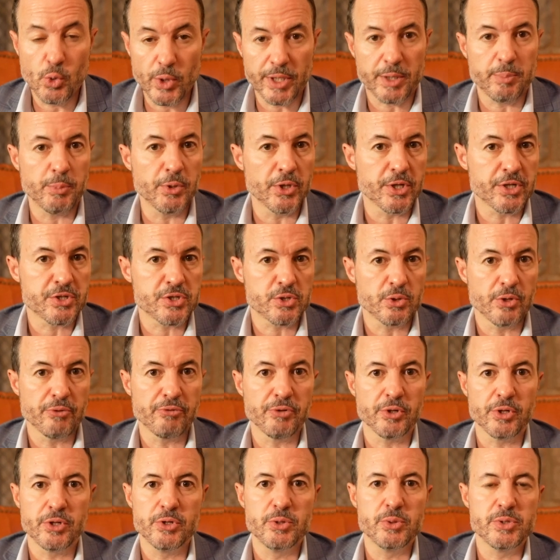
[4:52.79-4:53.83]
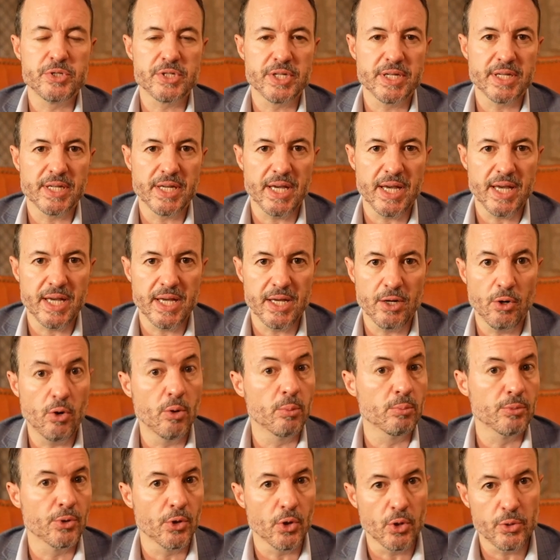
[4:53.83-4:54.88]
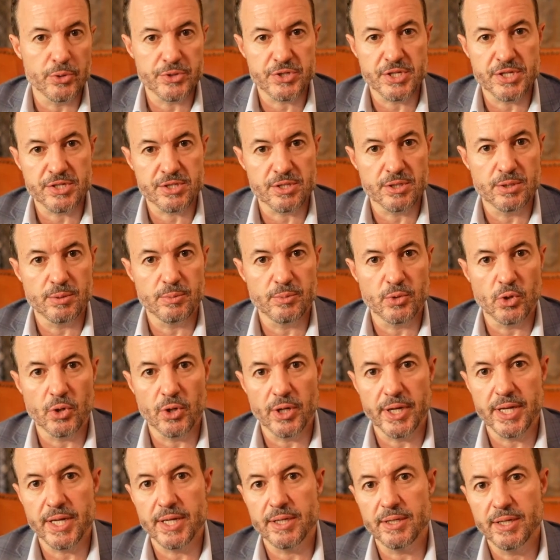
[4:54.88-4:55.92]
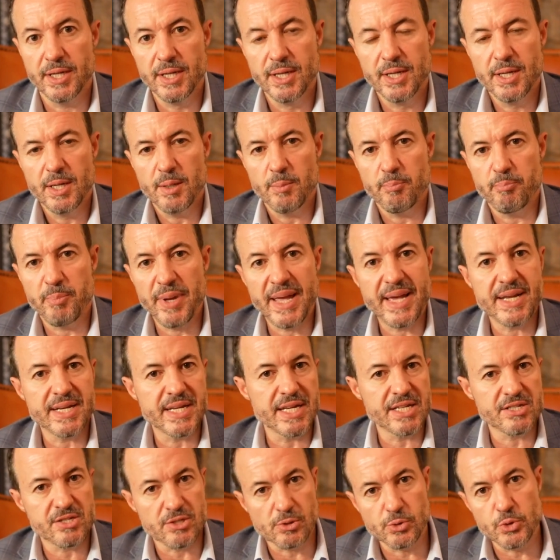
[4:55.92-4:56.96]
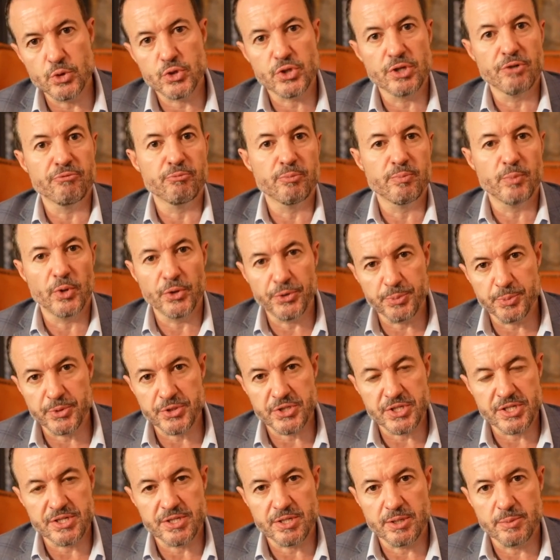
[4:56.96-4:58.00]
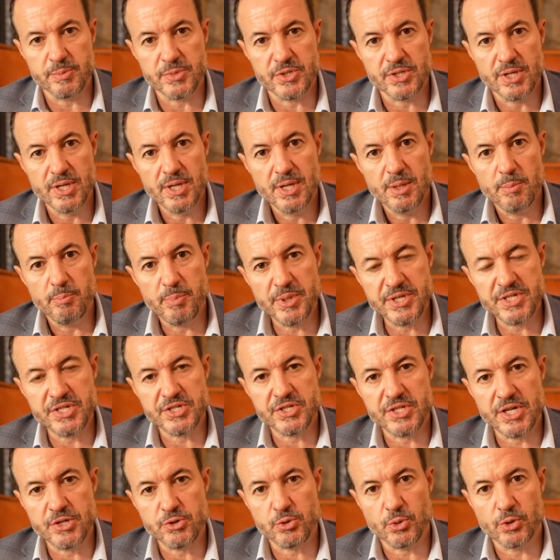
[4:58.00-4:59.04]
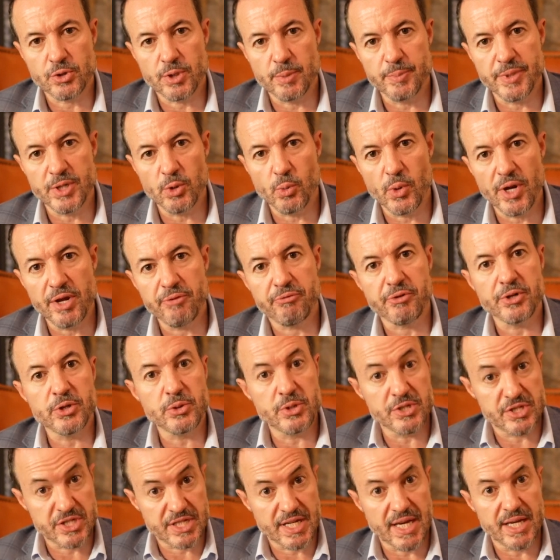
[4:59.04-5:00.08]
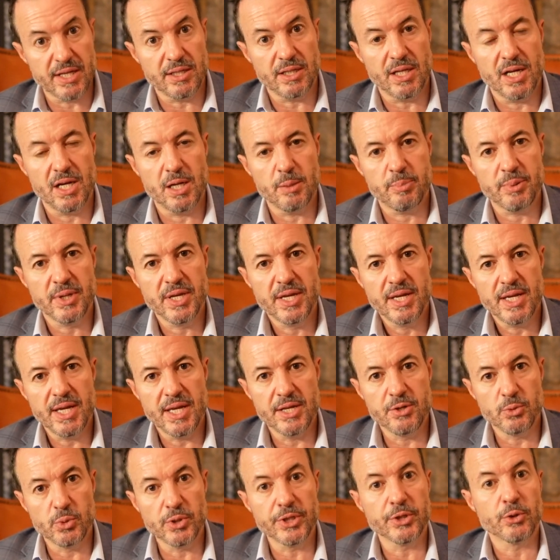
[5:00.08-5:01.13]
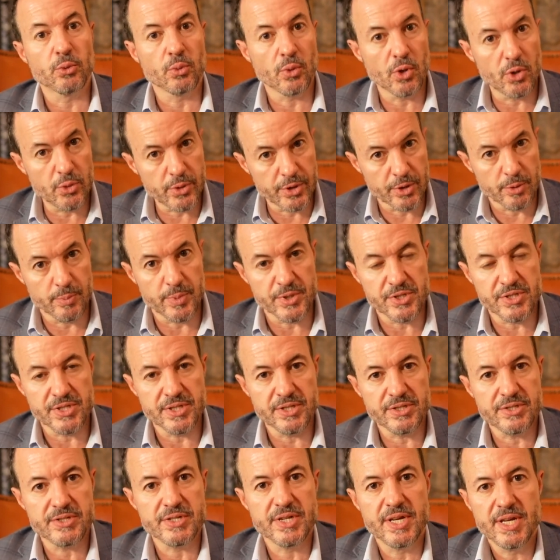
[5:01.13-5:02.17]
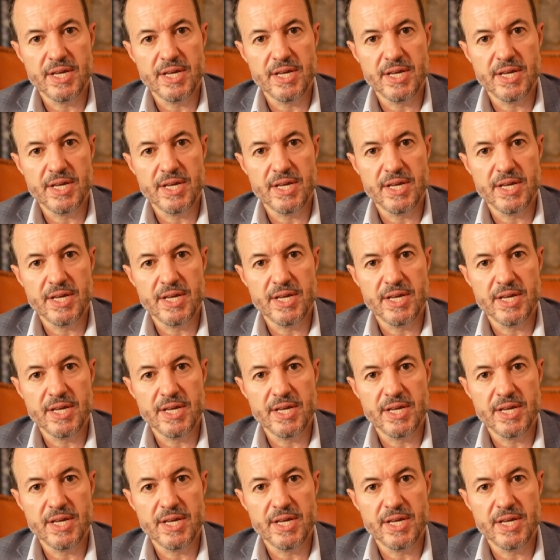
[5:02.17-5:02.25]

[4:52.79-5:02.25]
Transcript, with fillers: QuickBooks, or if you're using a homegrown system or a Band-Aid solution of multiple systems, Business Central can be a way for you to scale up and to really grow your business.